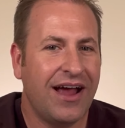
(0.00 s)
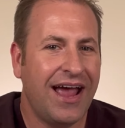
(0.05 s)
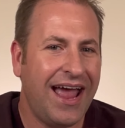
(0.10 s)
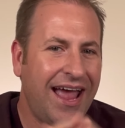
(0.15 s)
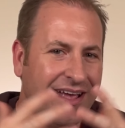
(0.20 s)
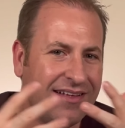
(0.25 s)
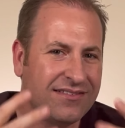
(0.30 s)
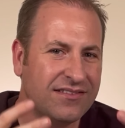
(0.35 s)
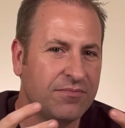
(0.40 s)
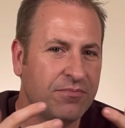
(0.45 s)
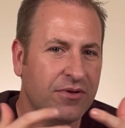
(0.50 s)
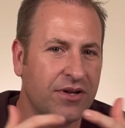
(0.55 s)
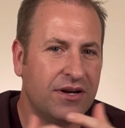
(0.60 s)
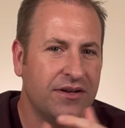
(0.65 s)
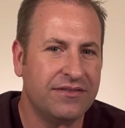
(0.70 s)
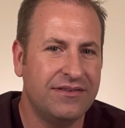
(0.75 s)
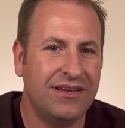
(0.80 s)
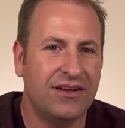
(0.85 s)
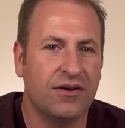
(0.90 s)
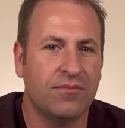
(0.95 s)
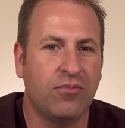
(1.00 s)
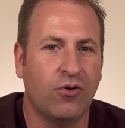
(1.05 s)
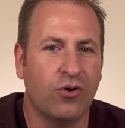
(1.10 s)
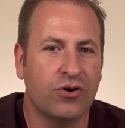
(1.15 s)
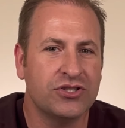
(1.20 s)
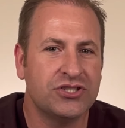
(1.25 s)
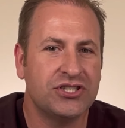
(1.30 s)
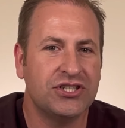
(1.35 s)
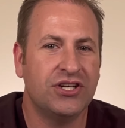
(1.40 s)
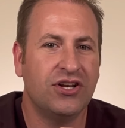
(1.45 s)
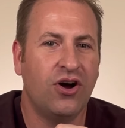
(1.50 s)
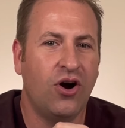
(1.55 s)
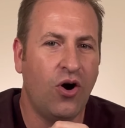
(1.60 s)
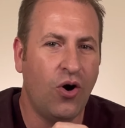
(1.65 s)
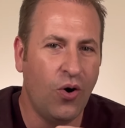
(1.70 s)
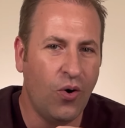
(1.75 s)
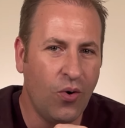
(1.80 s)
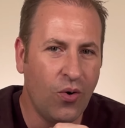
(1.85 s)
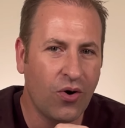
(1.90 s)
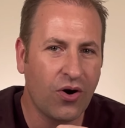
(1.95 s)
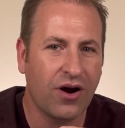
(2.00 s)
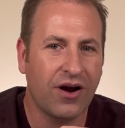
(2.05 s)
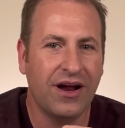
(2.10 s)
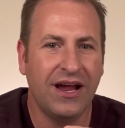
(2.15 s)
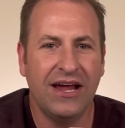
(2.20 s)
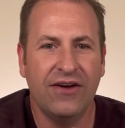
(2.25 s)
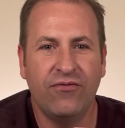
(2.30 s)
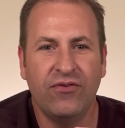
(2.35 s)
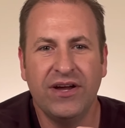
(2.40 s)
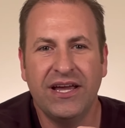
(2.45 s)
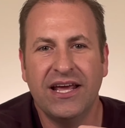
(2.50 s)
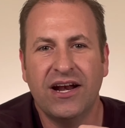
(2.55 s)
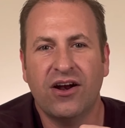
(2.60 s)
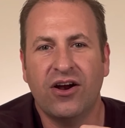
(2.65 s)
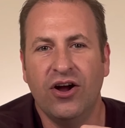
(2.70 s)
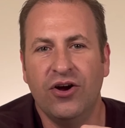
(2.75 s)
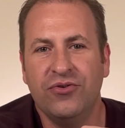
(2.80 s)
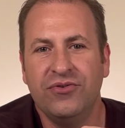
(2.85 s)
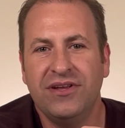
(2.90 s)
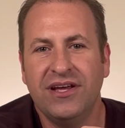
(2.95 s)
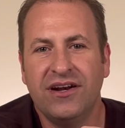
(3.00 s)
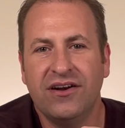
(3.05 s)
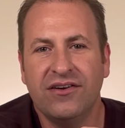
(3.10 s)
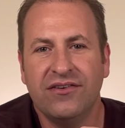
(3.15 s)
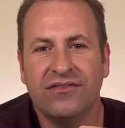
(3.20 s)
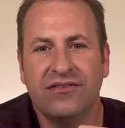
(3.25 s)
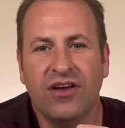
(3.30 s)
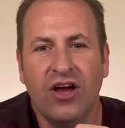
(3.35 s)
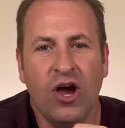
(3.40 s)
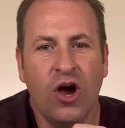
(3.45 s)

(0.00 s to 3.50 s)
and split a dinner portion, or if we get our own dinners,